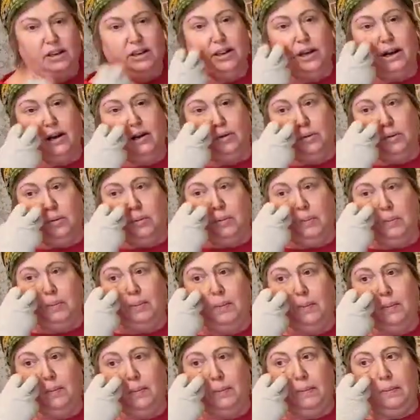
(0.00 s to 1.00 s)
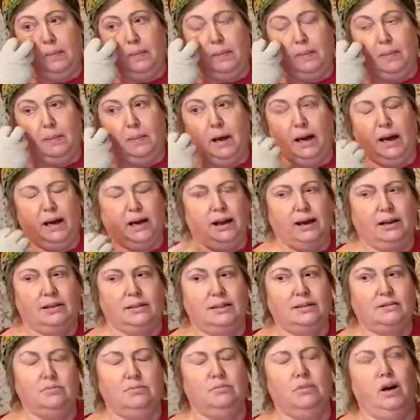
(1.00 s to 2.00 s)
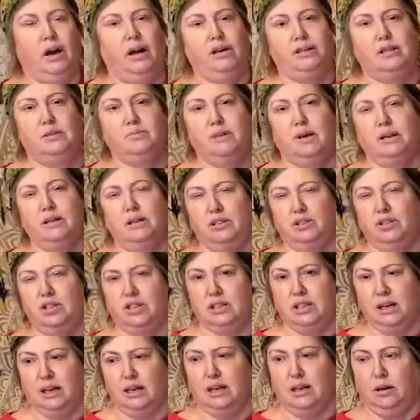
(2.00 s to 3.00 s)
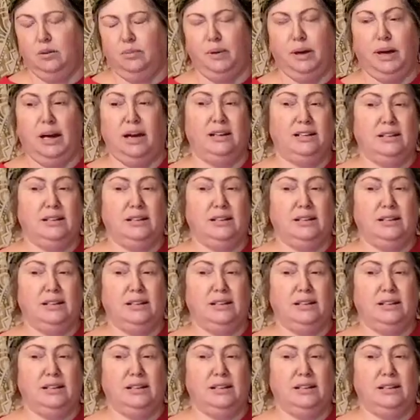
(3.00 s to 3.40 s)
you know, I, I didn't mind spending just a little bit.